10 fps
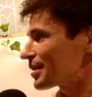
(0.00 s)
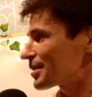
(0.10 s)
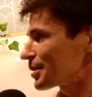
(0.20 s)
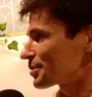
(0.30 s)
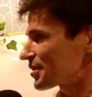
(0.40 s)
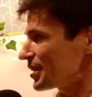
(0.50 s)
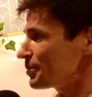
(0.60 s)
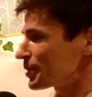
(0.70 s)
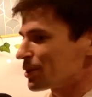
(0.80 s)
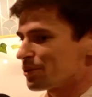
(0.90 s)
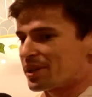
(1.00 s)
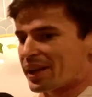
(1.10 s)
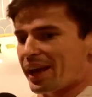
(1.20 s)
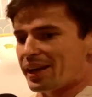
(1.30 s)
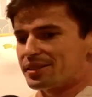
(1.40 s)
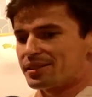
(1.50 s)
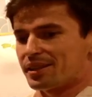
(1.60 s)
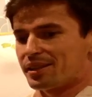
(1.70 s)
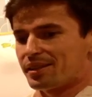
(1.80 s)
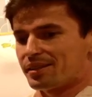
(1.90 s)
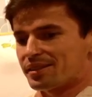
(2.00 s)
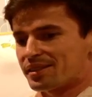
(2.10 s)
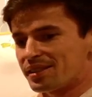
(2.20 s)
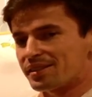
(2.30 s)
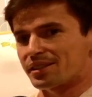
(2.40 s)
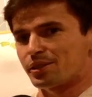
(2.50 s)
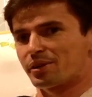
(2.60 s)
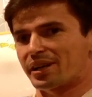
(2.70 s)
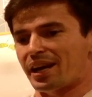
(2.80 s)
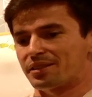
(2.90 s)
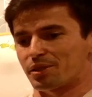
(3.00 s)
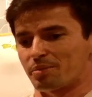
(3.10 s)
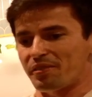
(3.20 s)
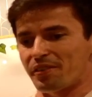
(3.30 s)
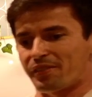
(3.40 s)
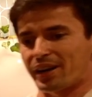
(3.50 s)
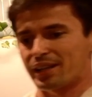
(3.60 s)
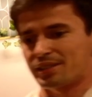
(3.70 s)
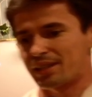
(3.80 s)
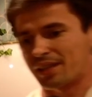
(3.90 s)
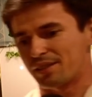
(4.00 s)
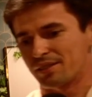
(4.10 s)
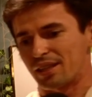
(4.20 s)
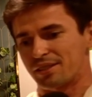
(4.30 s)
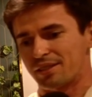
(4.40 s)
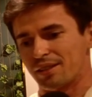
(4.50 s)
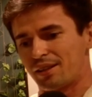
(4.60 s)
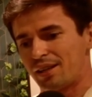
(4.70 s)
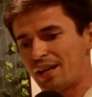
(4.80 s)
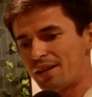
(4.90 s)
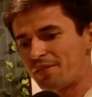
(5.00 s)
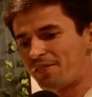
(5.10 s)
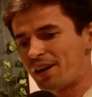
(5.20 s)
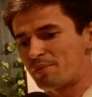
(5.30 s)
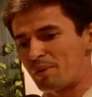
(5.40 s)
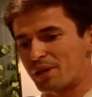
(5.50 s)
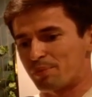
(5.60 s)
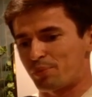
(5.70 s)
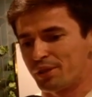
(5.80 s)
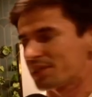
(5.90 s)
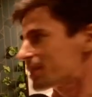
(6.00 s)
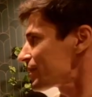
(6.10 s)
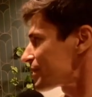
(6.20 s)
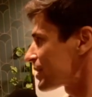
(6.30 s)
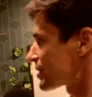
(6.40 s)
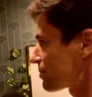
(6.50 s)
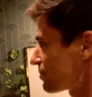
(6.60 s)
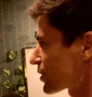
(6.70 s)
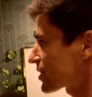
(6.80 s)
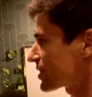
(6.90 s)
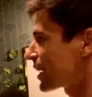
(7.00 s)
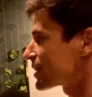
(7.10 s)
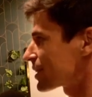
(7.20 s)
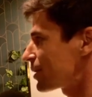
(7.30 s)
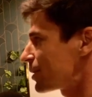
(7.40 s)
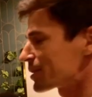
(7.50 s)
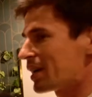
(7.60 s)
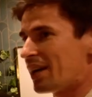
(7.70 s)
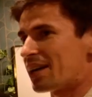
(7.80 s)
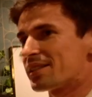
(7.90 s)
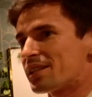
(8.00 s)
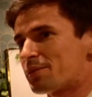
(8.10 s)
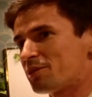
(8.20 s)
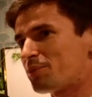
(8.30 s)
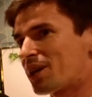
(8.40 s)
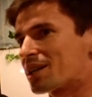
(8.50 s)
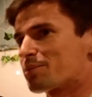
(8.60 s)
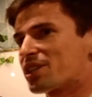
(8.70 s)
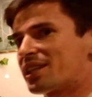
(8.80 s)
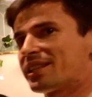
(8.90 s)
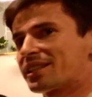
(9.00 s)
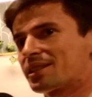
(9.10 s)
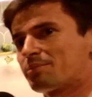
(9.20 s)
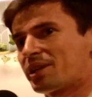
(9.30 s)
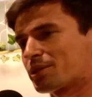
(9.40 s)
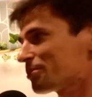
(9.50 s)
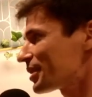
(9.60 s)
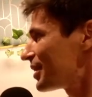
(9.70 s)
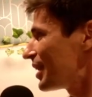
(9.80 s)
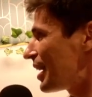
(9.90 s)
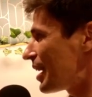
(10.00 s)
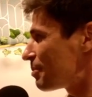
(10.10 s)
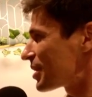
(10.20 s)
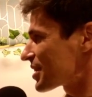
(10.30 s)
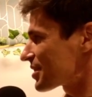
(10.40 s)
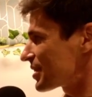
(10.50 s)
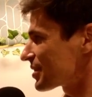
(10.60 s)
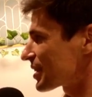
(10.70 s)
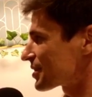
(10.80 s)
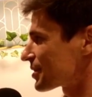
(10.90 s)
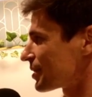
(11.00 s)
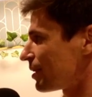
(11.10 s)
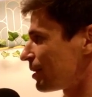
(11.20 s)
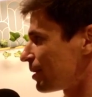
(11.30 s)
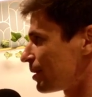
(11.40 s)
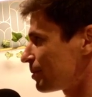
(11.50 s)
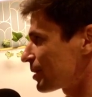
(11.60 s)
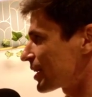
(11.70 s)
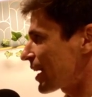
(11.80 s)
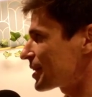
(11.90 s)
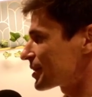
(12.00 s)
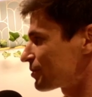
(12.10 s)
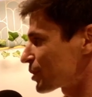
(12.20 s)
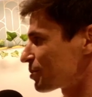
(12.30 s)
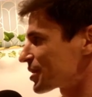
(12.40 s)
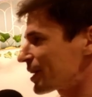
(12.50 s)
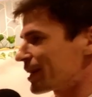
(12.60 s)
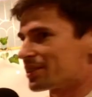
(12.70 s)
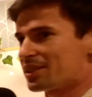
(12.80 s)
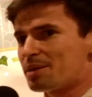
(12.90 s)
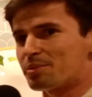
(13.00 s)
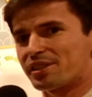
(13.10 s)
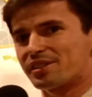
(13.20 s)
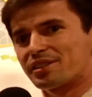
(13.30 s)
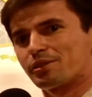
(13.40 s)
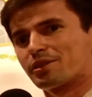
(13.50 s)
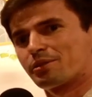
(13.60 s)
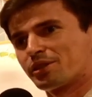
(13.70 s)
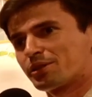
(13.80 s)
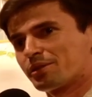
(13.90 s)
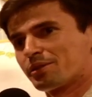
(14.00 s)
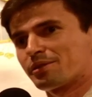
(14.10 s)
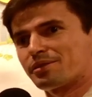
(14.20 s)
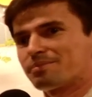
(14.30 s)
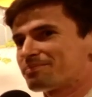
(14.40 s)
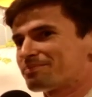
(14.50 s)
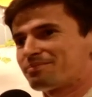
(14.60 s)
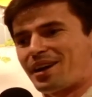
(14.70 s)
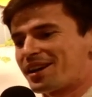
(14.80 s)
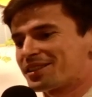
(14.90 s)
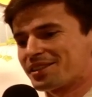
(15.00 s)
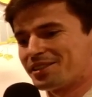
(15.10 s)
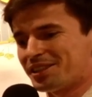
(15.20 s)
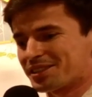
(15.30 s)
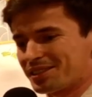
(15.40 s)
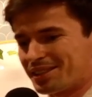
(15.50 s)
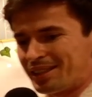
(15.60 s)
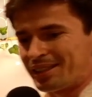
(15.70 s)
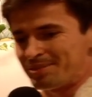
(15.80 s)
So the thing when you create things that you create from FFI, like that's FFI memory pointer, the first line in the code, this will be garbage collected by Ruby. But the things that's created from inside the libraries that you're going to use, it is not.